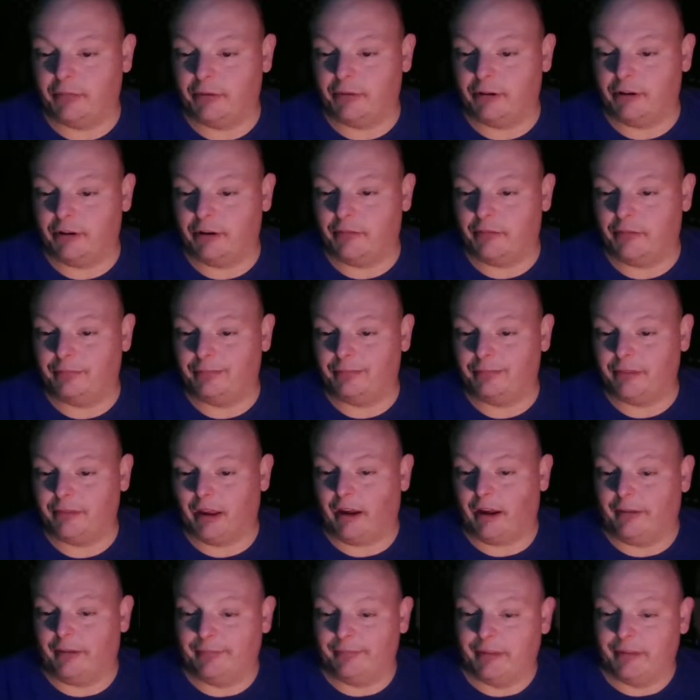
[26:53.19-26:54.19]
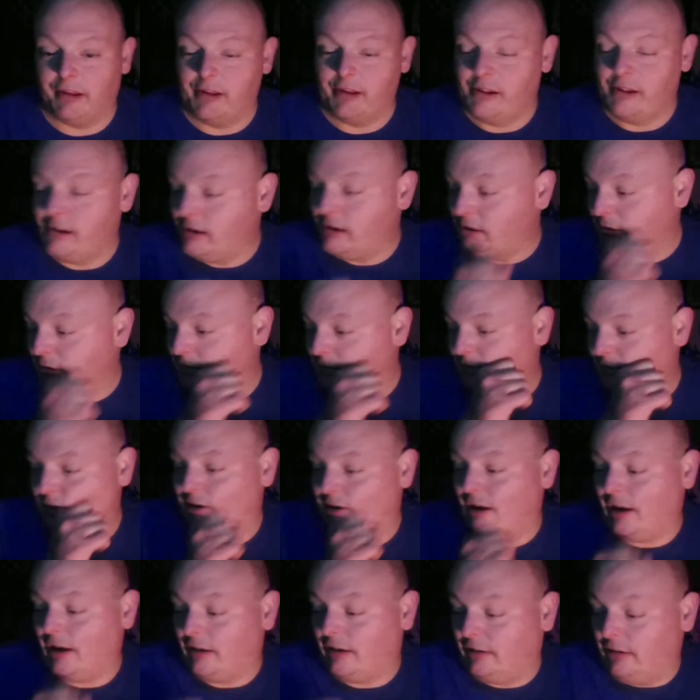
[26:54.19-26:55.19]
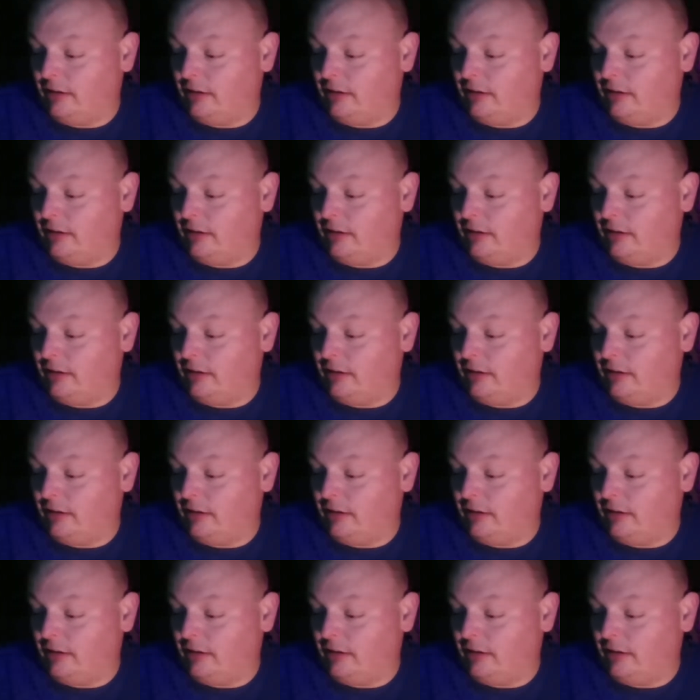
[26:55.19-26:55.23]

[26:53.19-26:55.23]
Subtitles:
But yeah, it's pretty sad.